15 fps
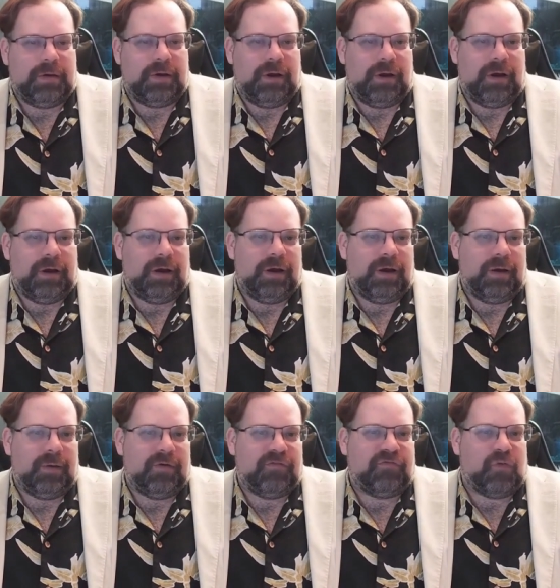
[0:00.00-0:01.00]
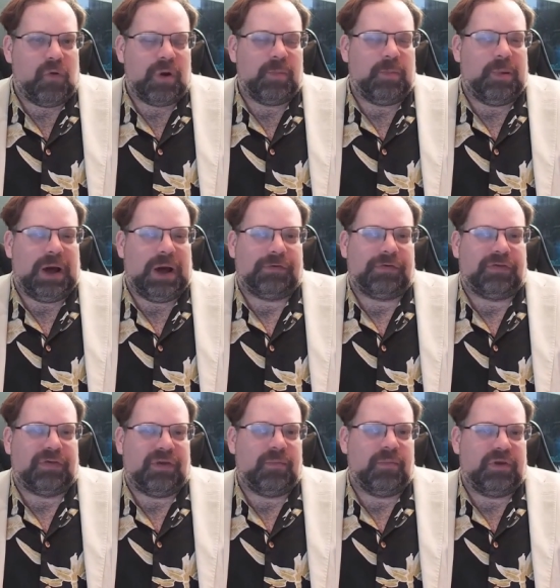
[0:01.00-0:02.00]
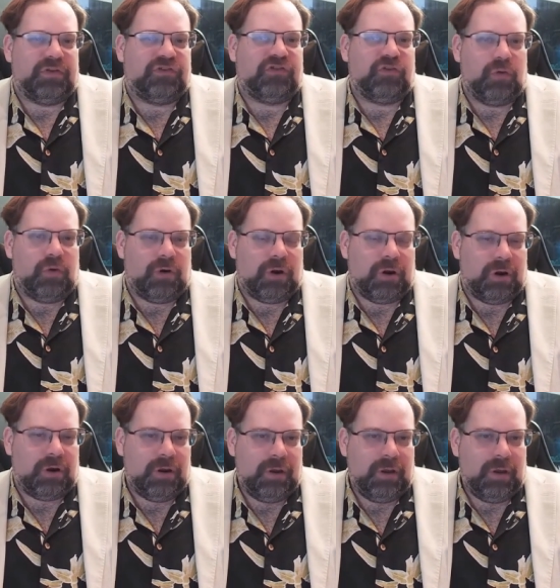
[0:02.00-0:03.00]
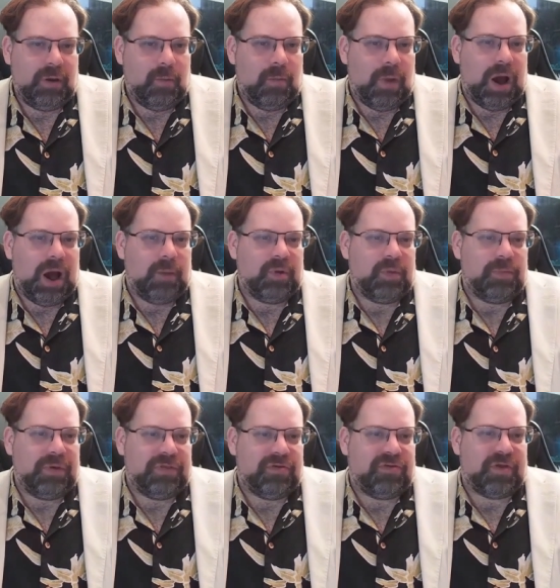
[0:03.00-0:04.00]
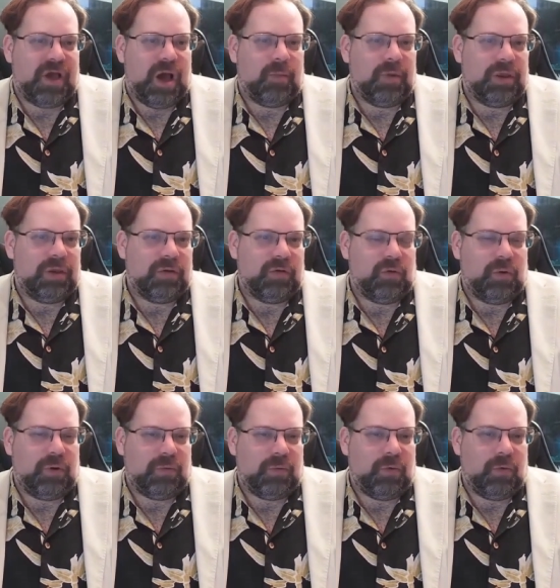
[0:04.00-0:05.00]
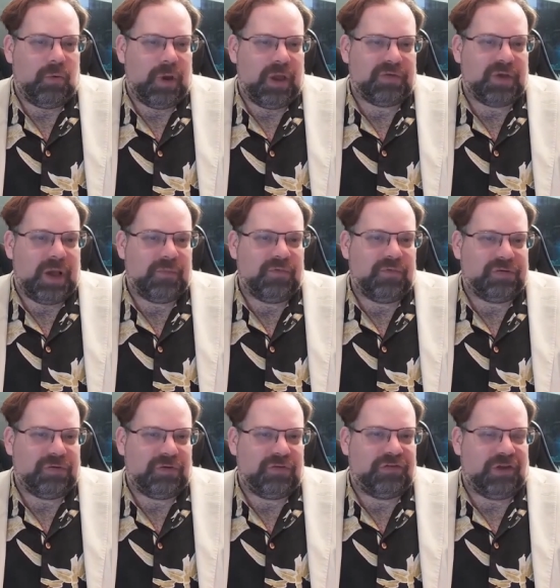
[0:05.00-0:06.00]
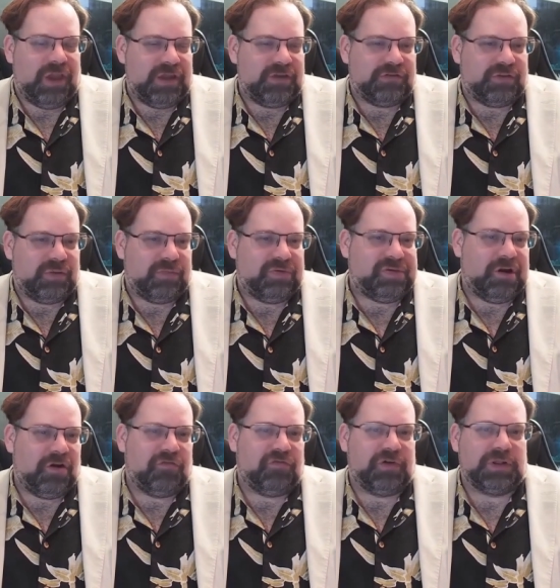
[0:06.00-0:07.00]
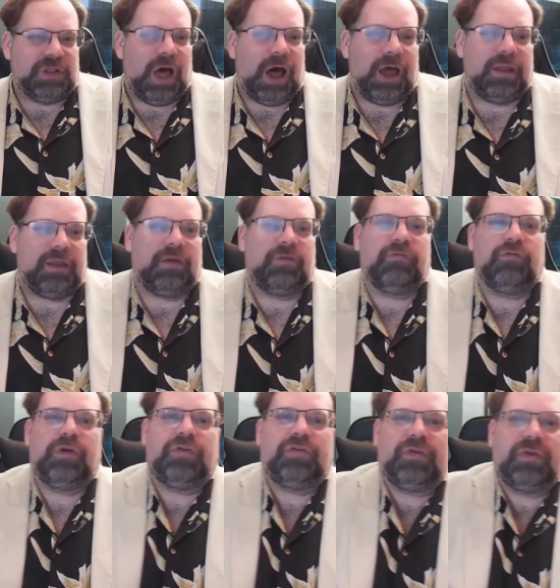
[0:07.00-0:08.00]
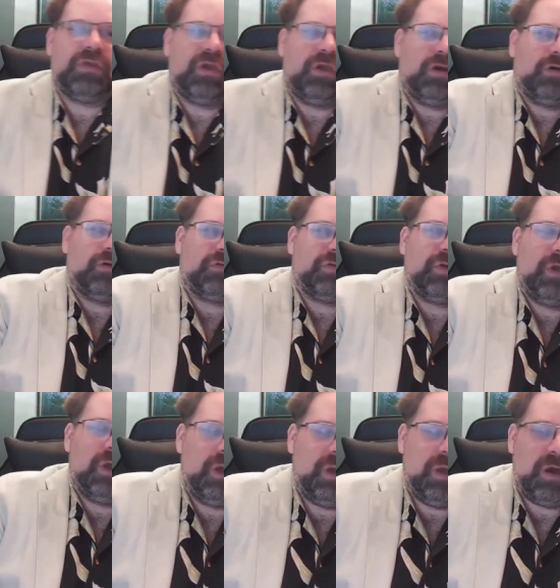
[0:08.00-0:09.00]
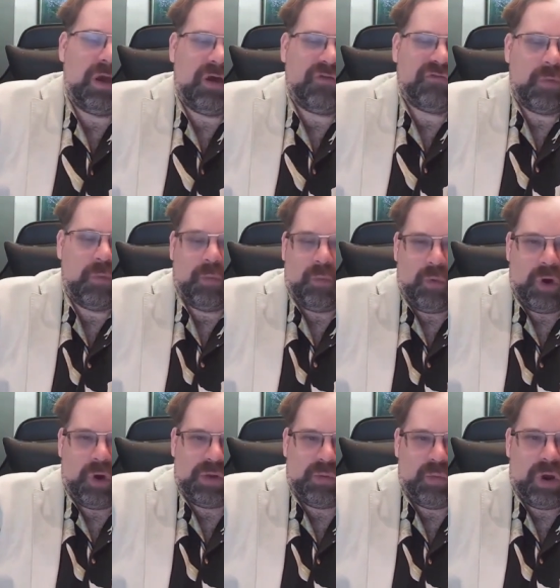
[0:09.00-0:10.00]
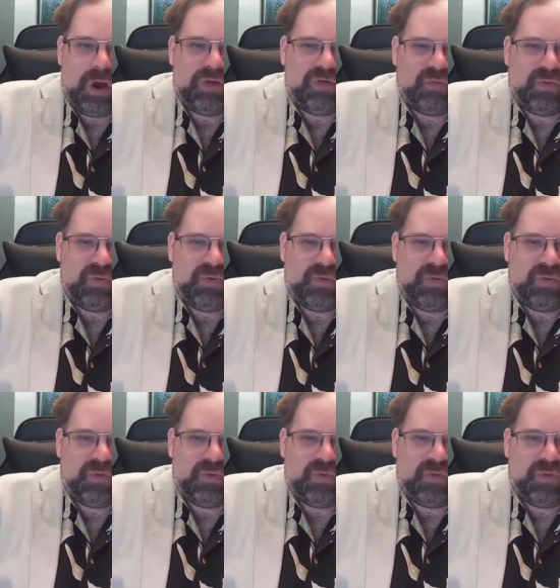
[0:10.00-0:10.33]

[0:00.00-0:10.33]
uh, foreign policy mature Mohammed bin Salman, who who has obviously changed himself a lot in recent years uh, from what he was